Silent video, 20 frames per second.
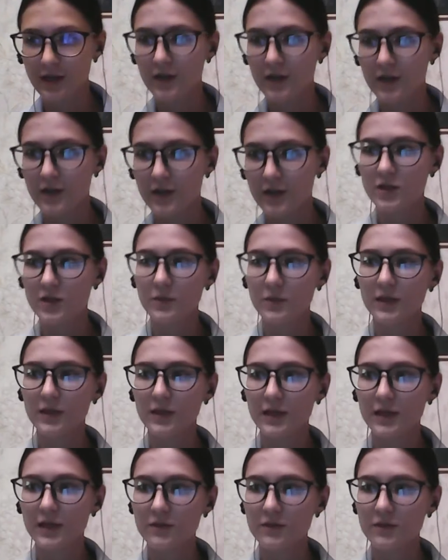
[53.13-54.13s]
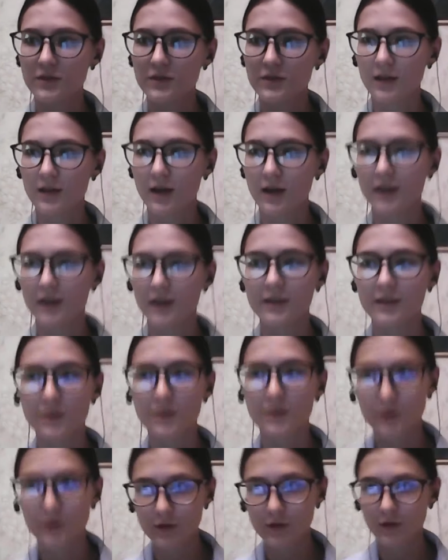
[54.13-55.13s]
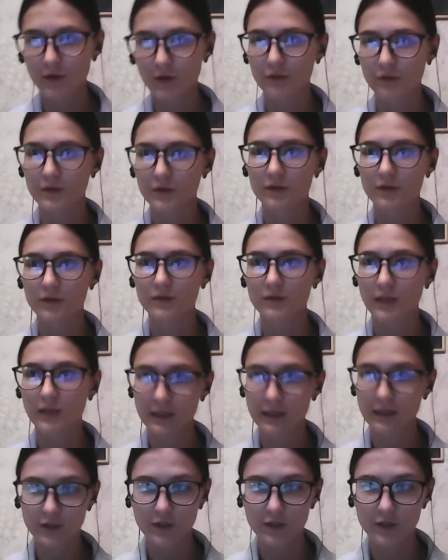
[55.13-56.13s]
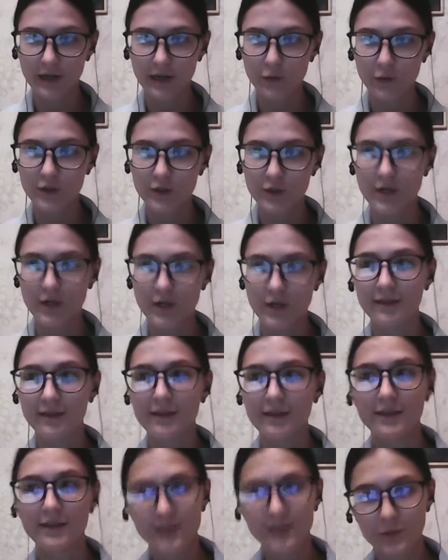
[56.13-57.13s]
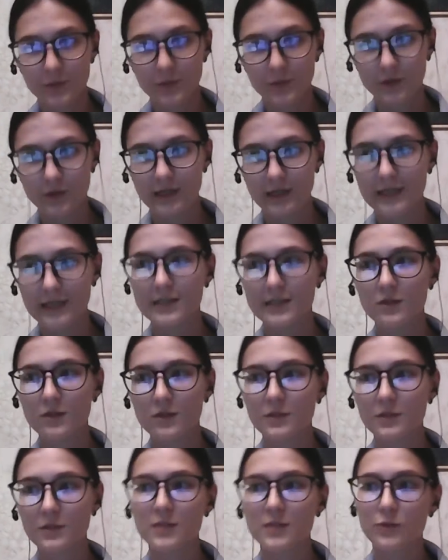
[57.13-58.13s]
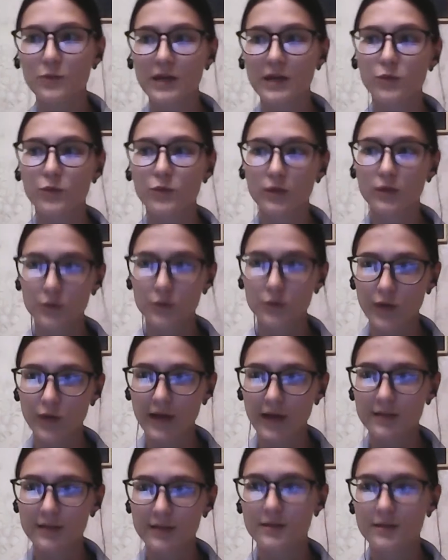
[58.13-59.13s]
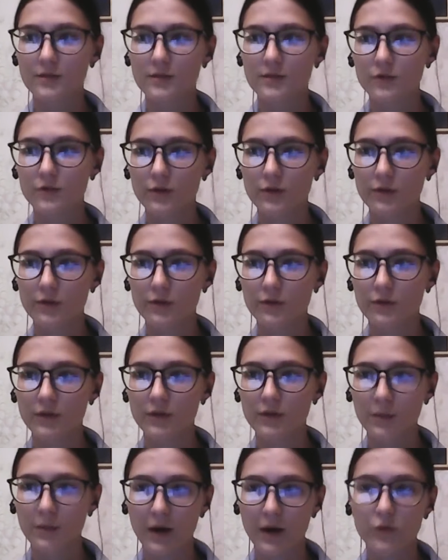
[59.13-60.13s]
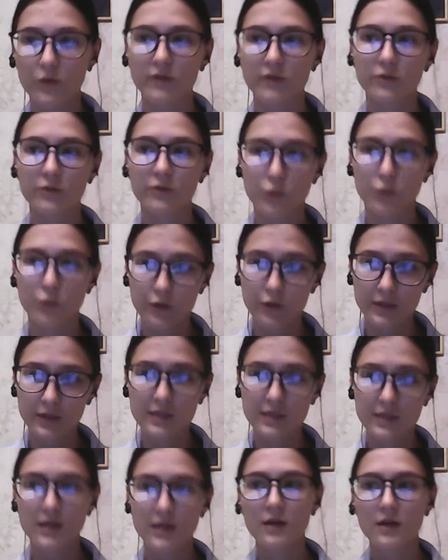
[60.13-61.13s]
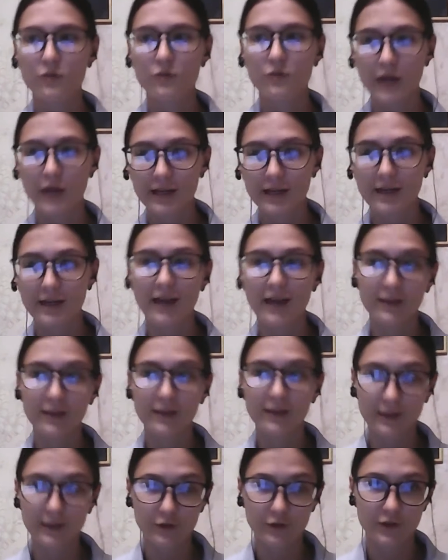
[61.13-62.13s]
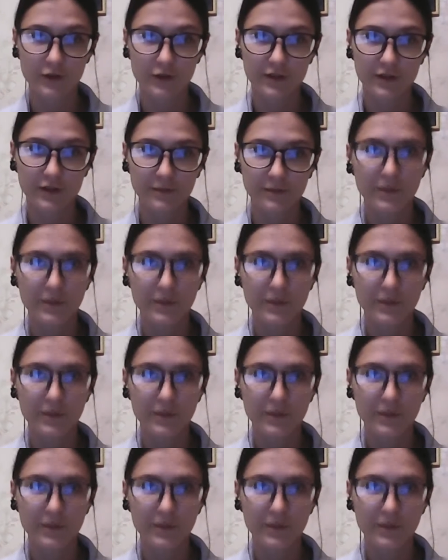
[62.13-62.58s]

She believes in the beauty of the English language and that this beauty needs to be spread worldwide through the power of words, writing, and literature.